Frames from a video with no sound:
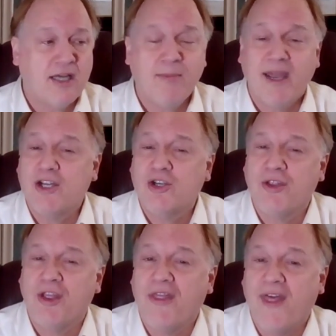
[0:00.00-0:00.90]
to make sure
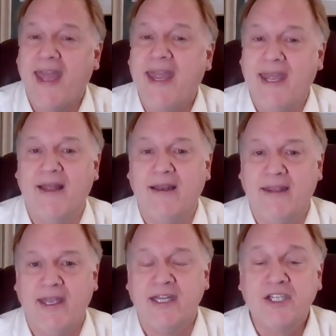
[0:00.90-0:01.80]
that they get
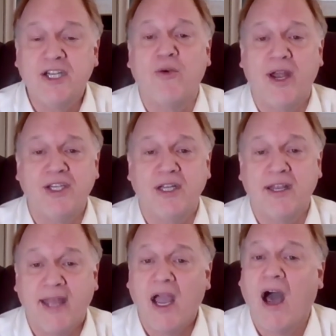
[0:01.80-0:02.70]
the consideration
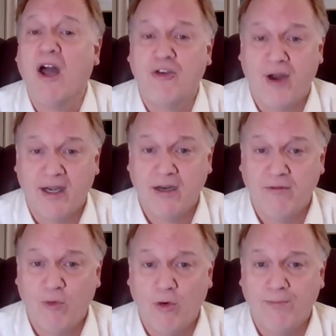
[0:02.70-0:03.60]
that they contracted
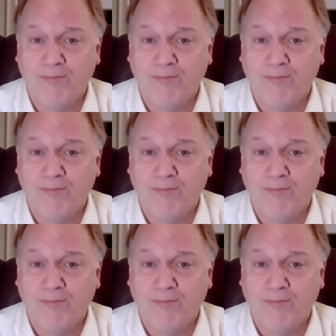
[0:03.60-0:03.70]
for.